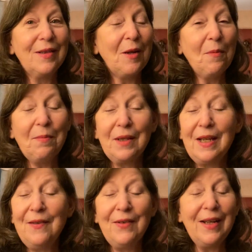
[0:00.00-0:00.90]
Don't
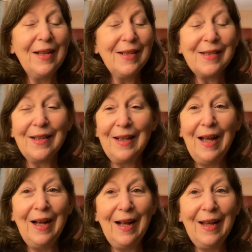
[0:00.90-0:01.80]
believe it, it's a
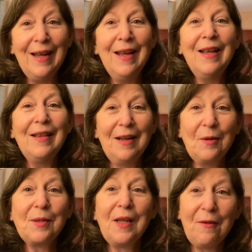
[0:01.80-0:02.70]
lie.
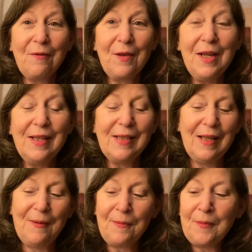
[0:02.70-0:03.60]
There's a
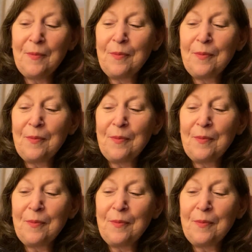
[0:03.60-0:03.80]
reason.